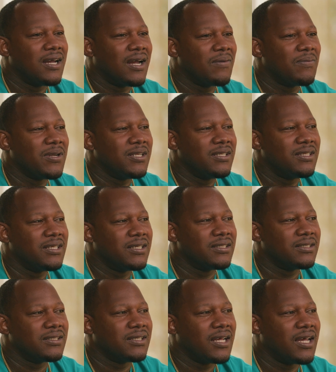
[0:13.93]
I really
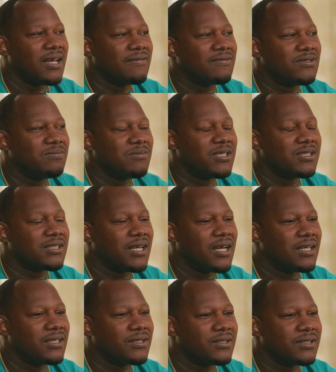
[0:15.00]
didn't have too much
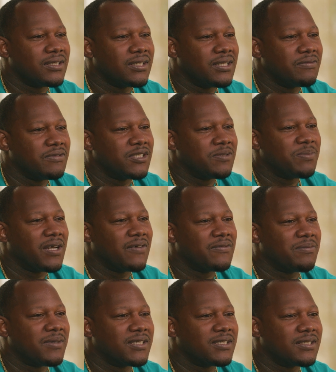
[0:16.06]
honor and respect
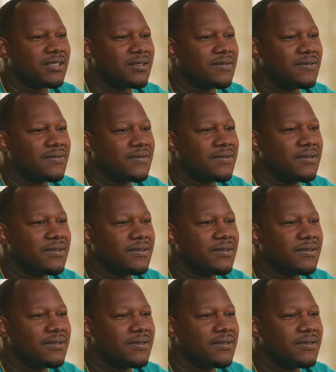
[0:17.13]
for myself.